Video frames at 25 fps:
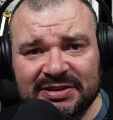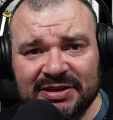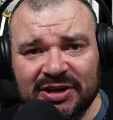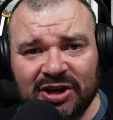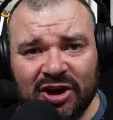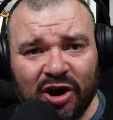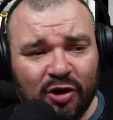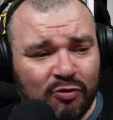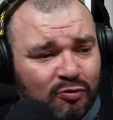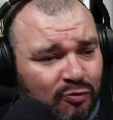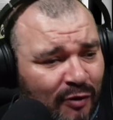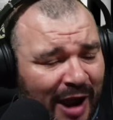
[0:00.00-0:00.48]

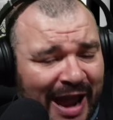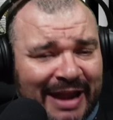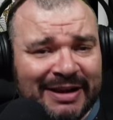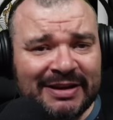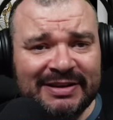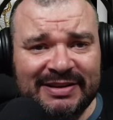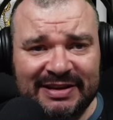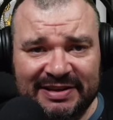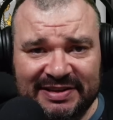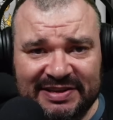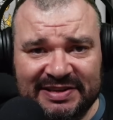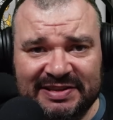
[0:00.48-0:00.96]

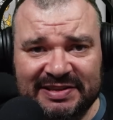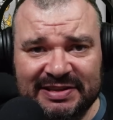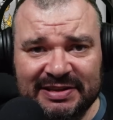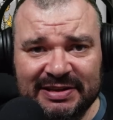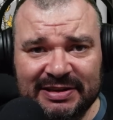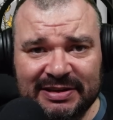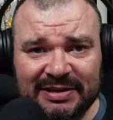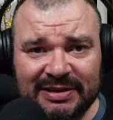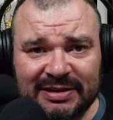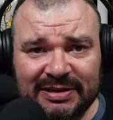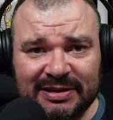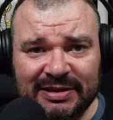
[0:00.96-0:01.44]
Horrendous.
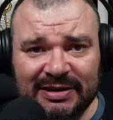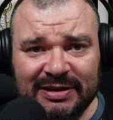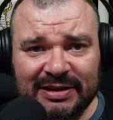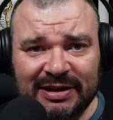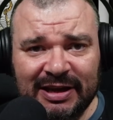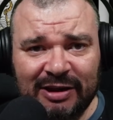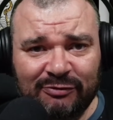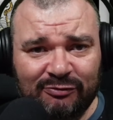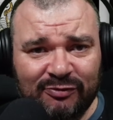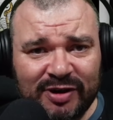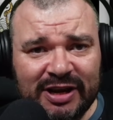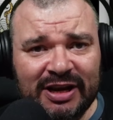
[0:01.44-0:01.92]

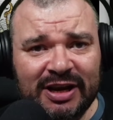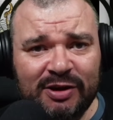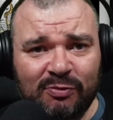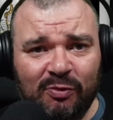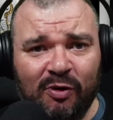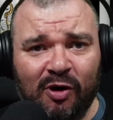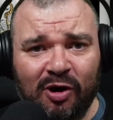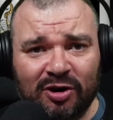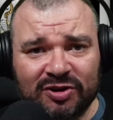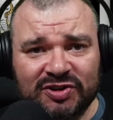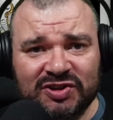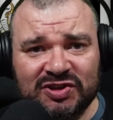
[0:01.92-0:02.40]
It really
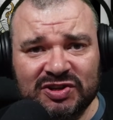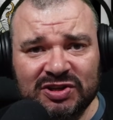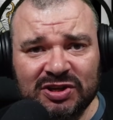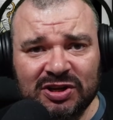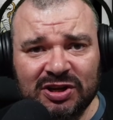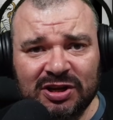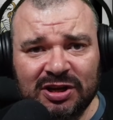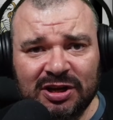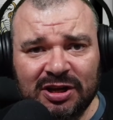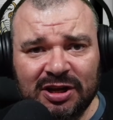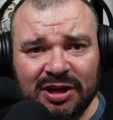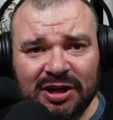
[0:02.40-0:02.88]
was.
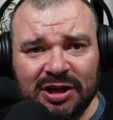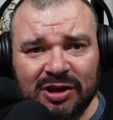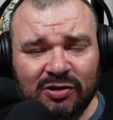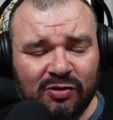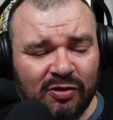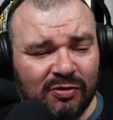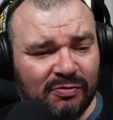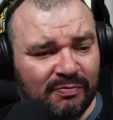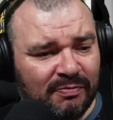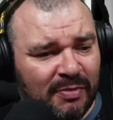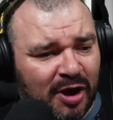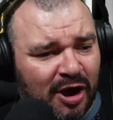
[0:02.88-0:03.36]
You
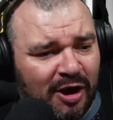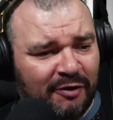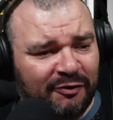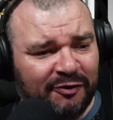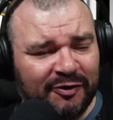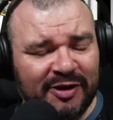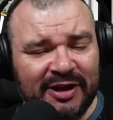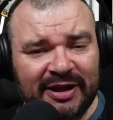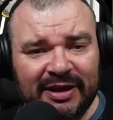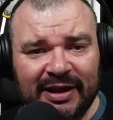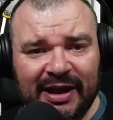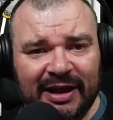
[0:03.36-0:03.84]
know,
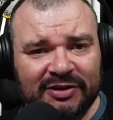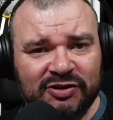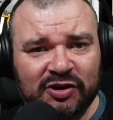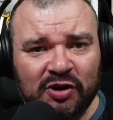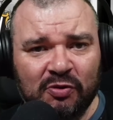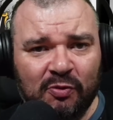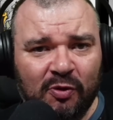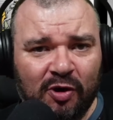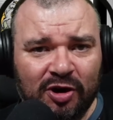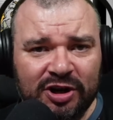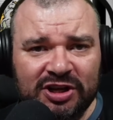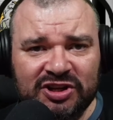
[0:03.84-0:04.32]
Murphy, I don't know
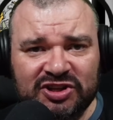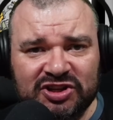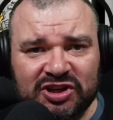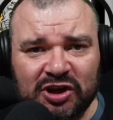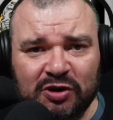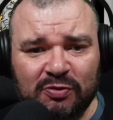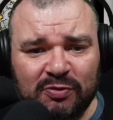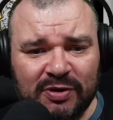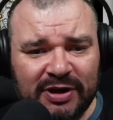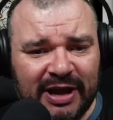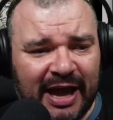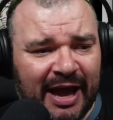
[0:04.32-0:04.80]
what he's
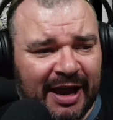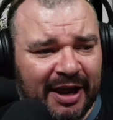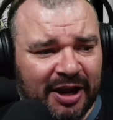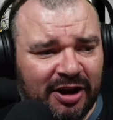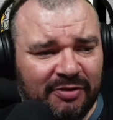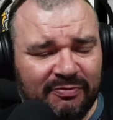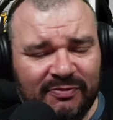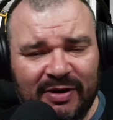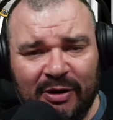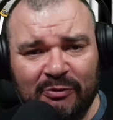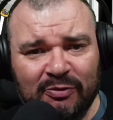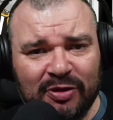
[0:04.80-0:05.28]
doing, hanging
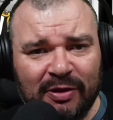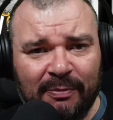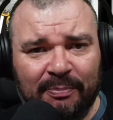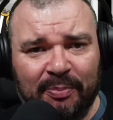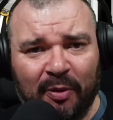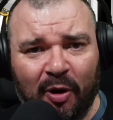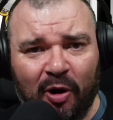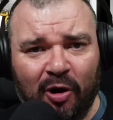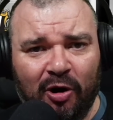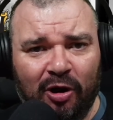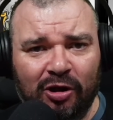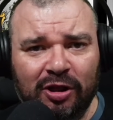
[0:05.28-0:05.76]
around with the
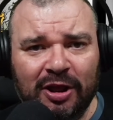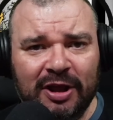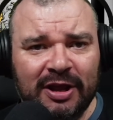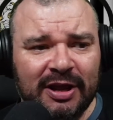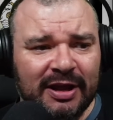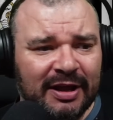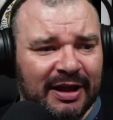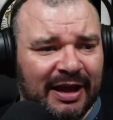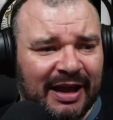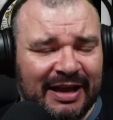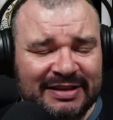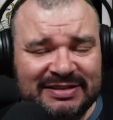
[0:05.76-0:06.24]
ball,
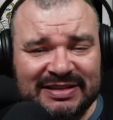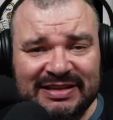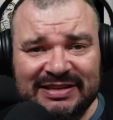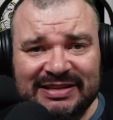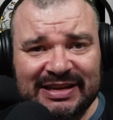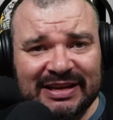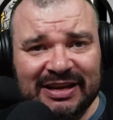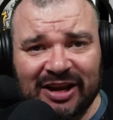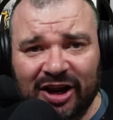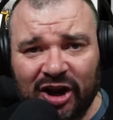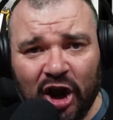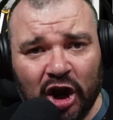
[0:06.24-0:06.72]
as he
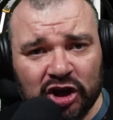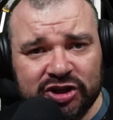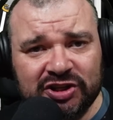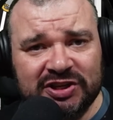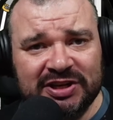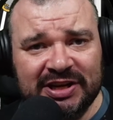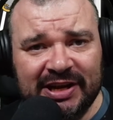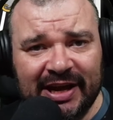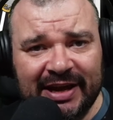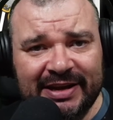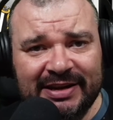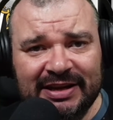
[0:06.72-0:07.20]
did a lot
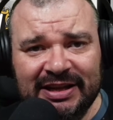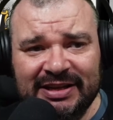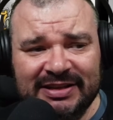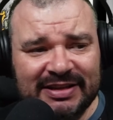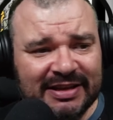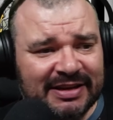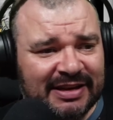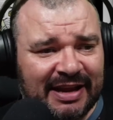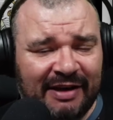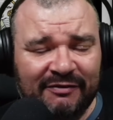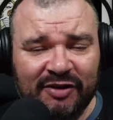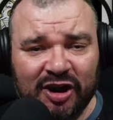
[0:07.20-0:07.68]
tonight. He
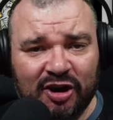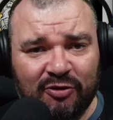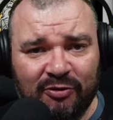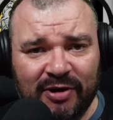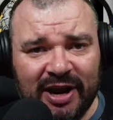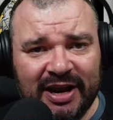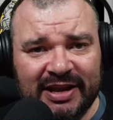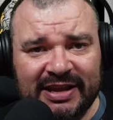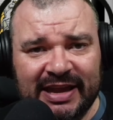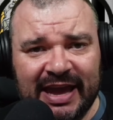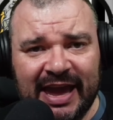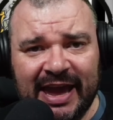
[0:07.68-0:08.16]
didn't have a
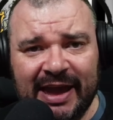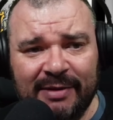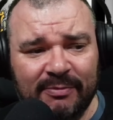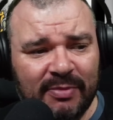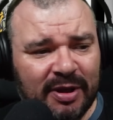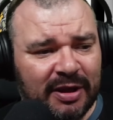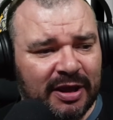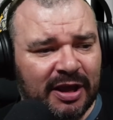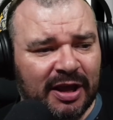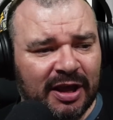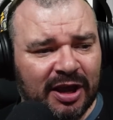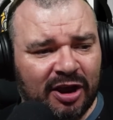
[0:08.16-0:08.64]
great game.
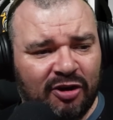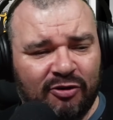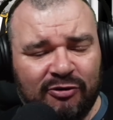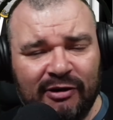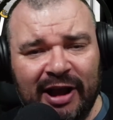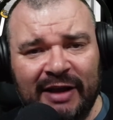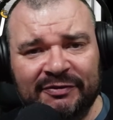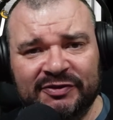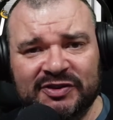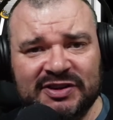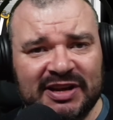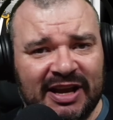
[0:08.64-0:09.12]

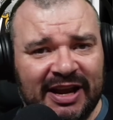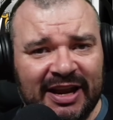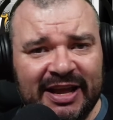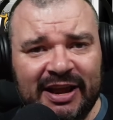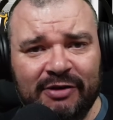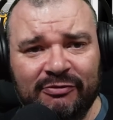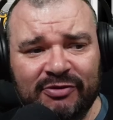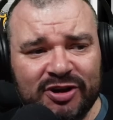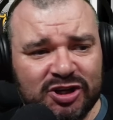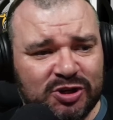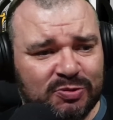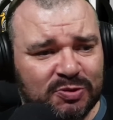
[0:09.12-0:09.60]
Kraft's
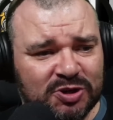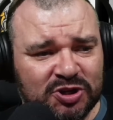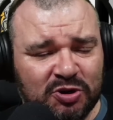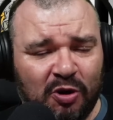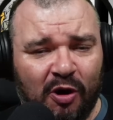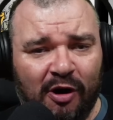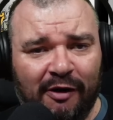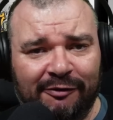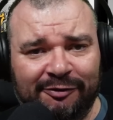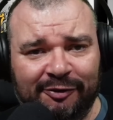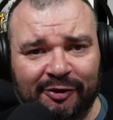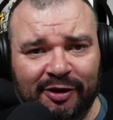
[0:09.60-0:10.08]
clearance was
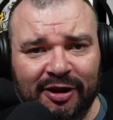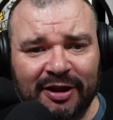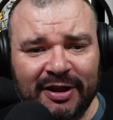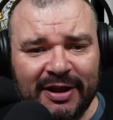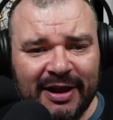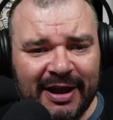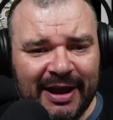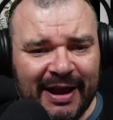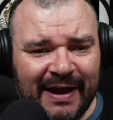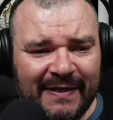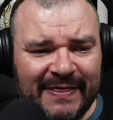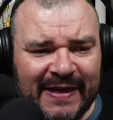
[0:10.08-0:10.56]
awful.
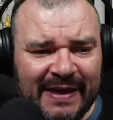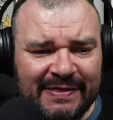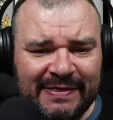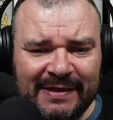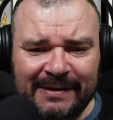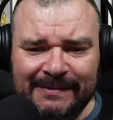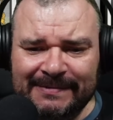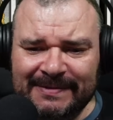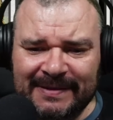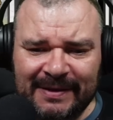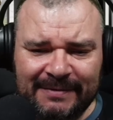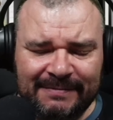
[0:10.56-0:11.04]
And then
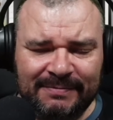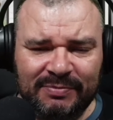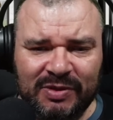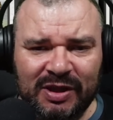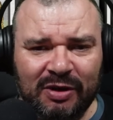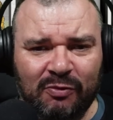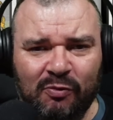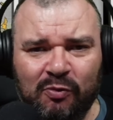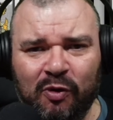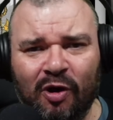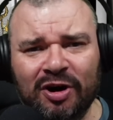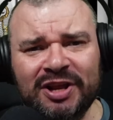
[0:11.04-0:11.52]

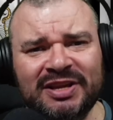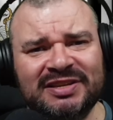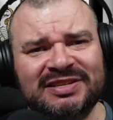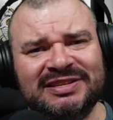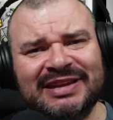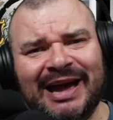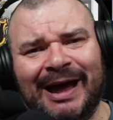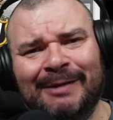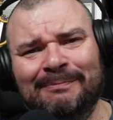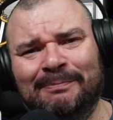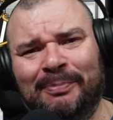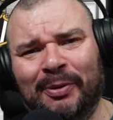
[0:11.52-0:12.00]
what is
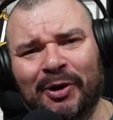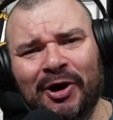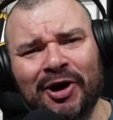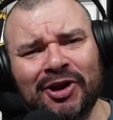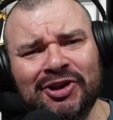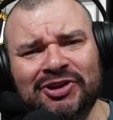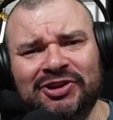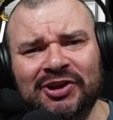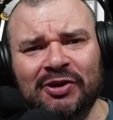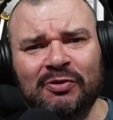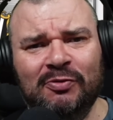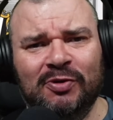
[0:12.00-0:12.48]
Dan Burn
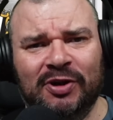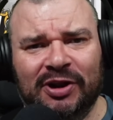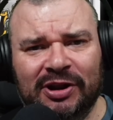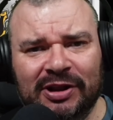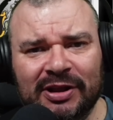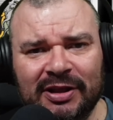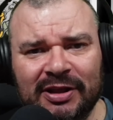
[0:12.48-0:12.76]
doing?